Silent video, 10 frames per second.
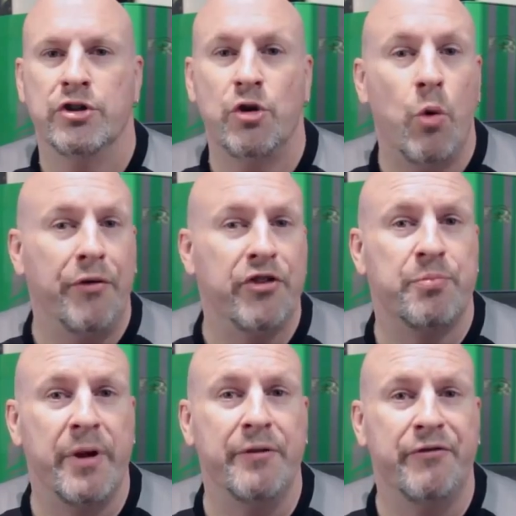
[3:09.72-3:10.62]
So what
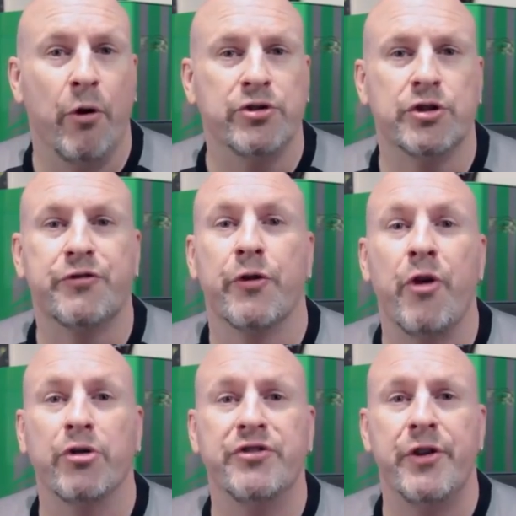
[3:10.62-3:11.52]
this means, folks, is for
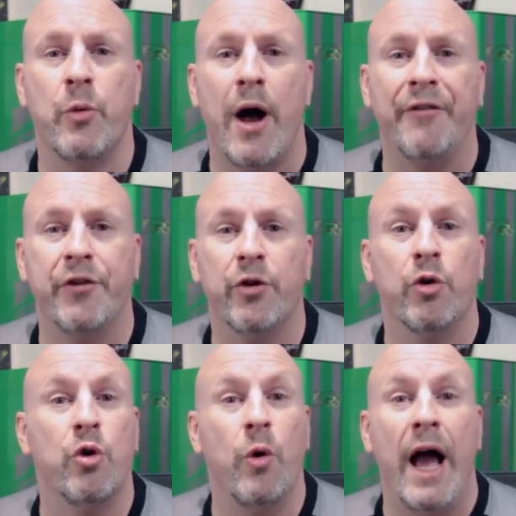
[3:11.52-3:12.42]
those of you out
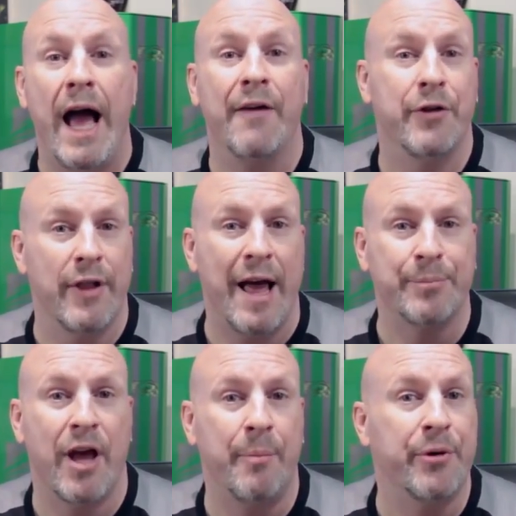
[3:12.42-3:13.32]
there who have a
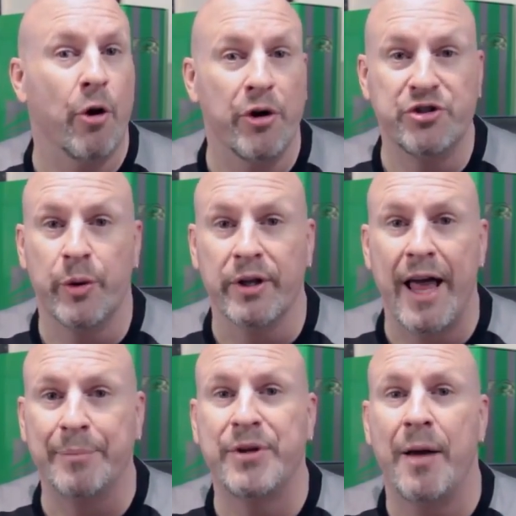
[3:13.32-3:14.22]
laptop and you're always doing
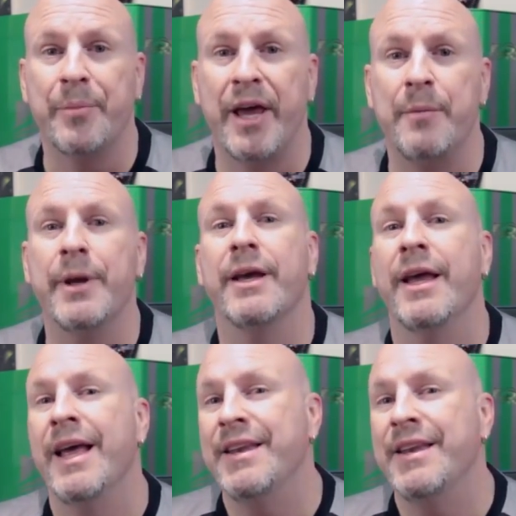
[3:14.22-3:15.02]
laptop gaming,